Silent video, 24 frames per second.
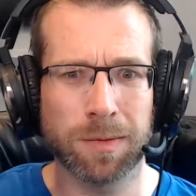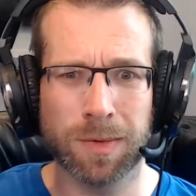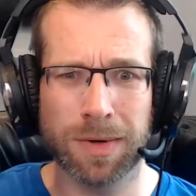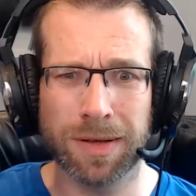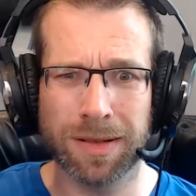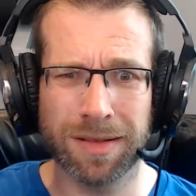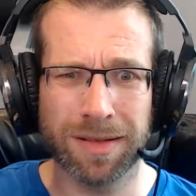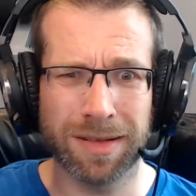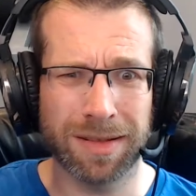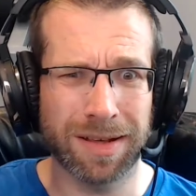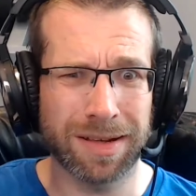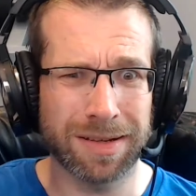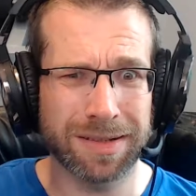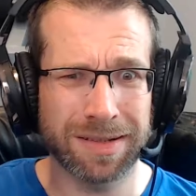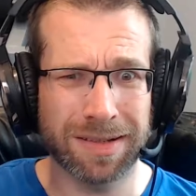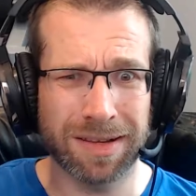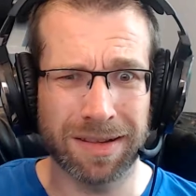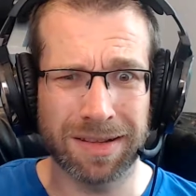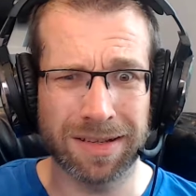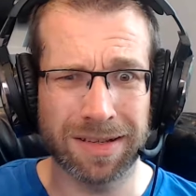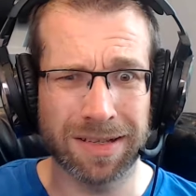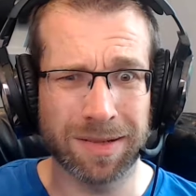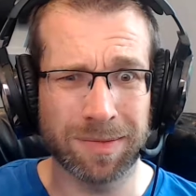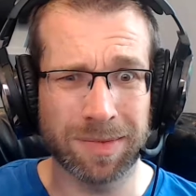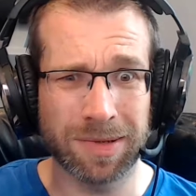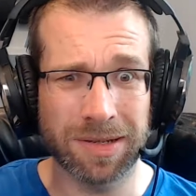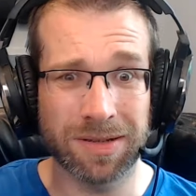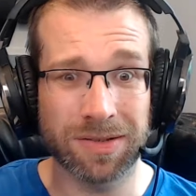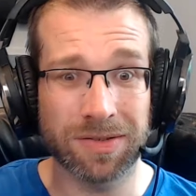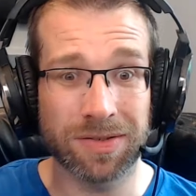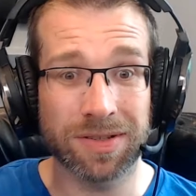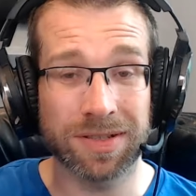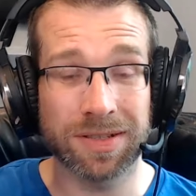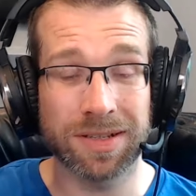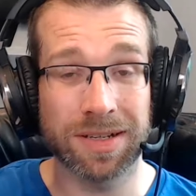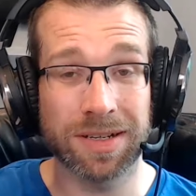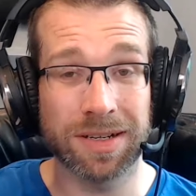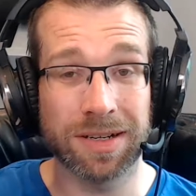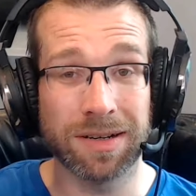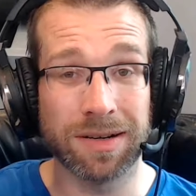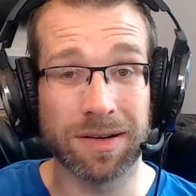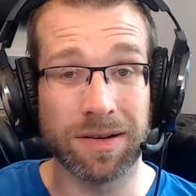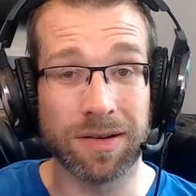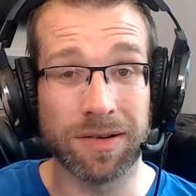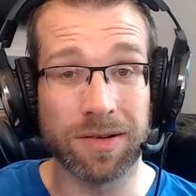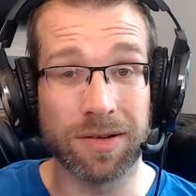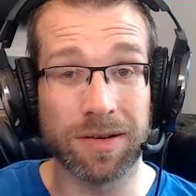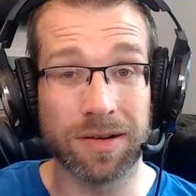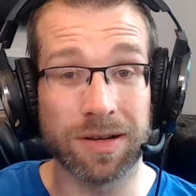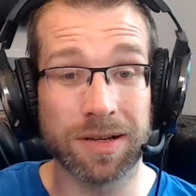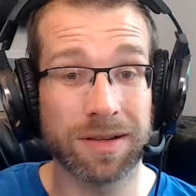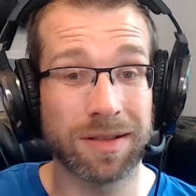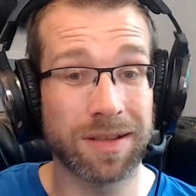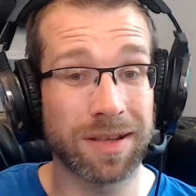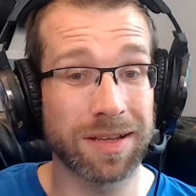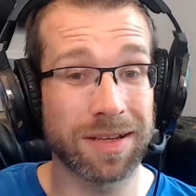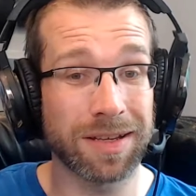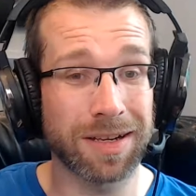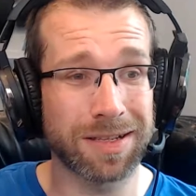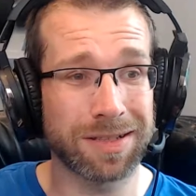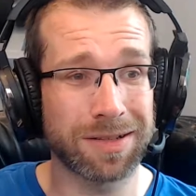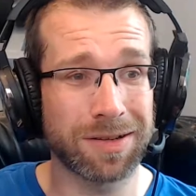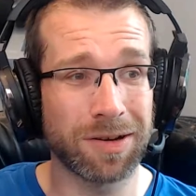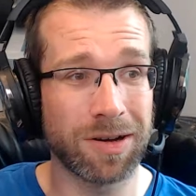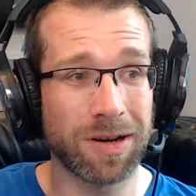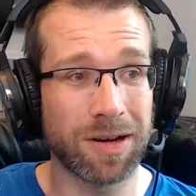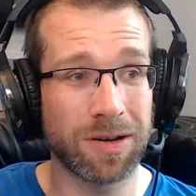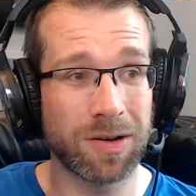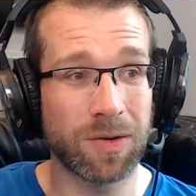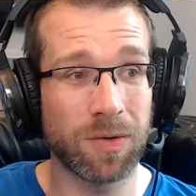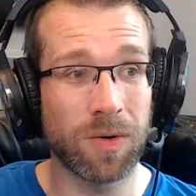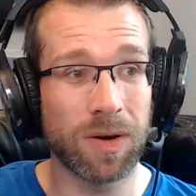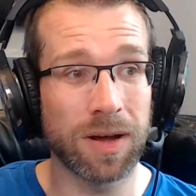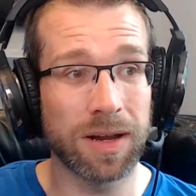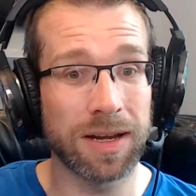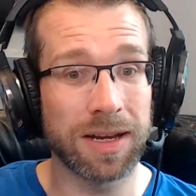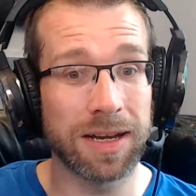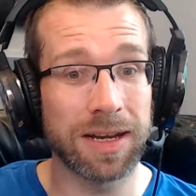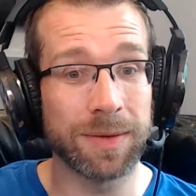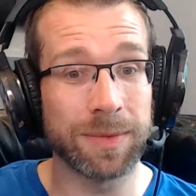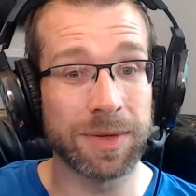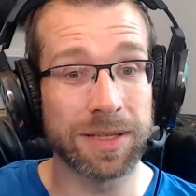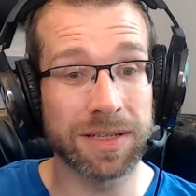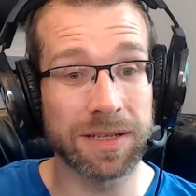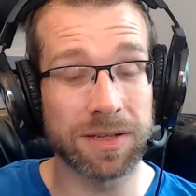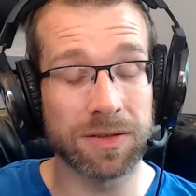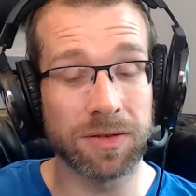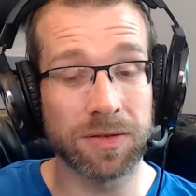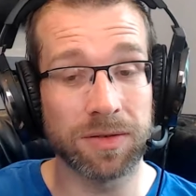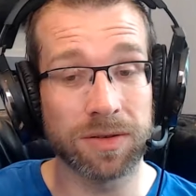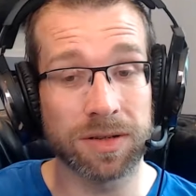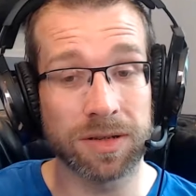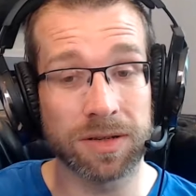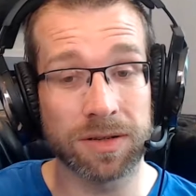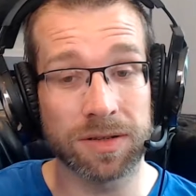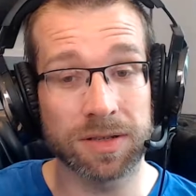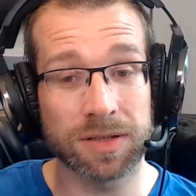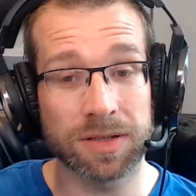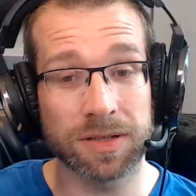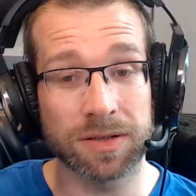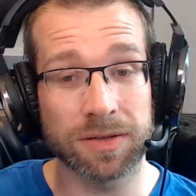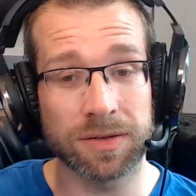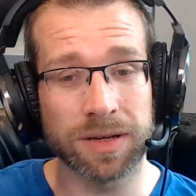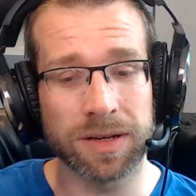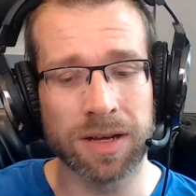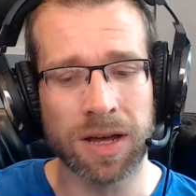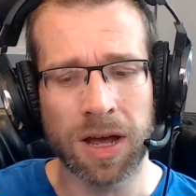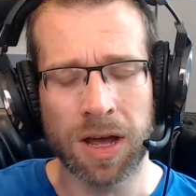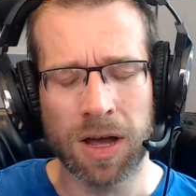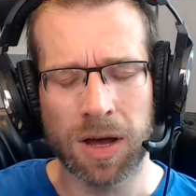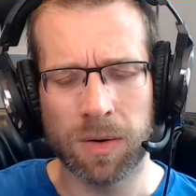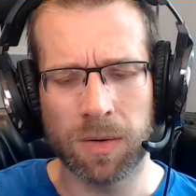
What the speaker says: Whether that's something you'd be interested in or not, I think that's got a quite limited audience to it.